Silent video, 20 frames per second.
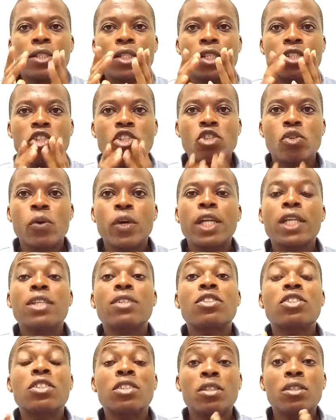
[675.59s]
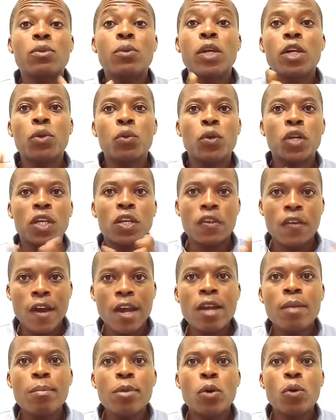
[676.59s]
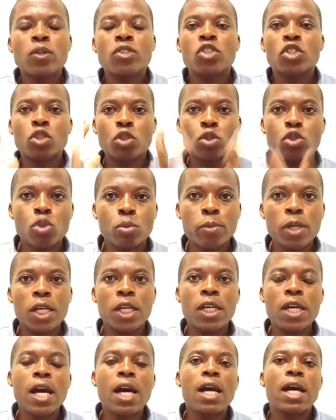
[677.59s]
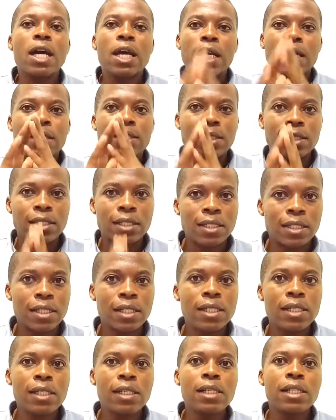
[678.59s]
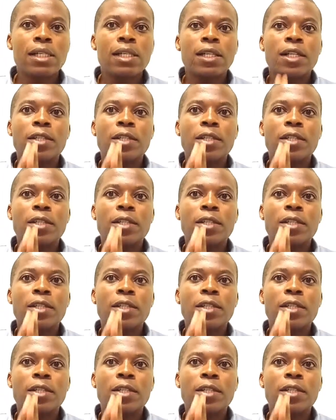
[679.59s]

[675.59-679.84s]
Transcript: just know it is still going to decline, because social media is still